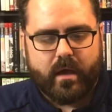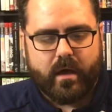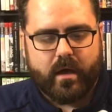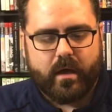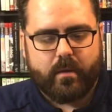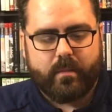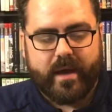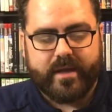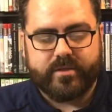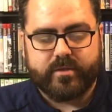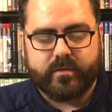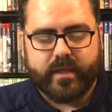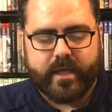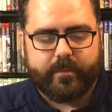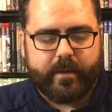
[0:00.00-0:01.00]
I
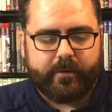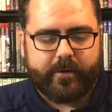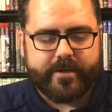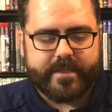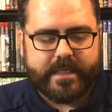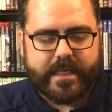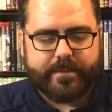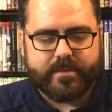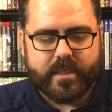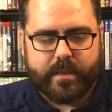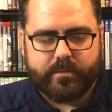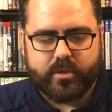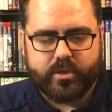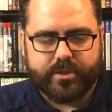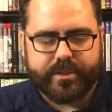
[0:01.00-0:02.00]
do like my racing games.
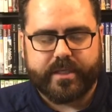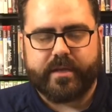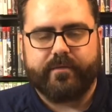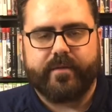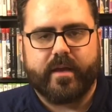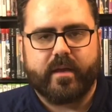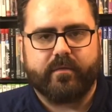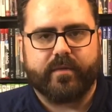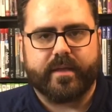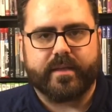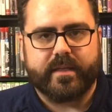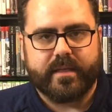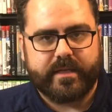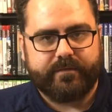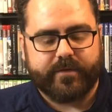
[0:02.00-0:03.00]
I'm usually a fan of like
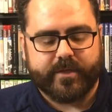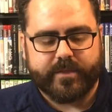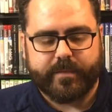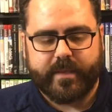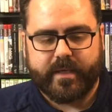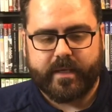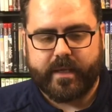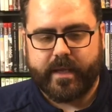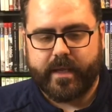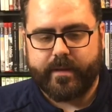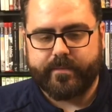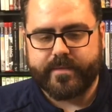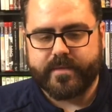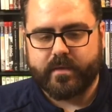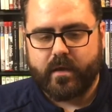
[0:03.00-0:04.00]
the Need for Speed
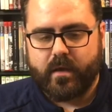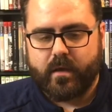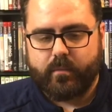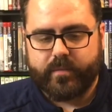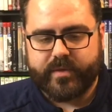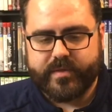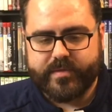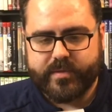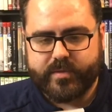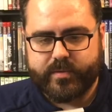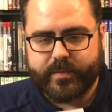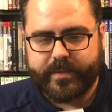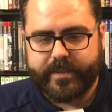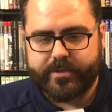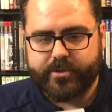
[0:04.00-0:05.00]
games, but this looks
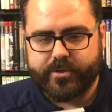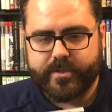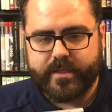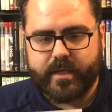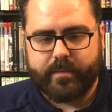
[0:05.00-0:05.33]
really interesting.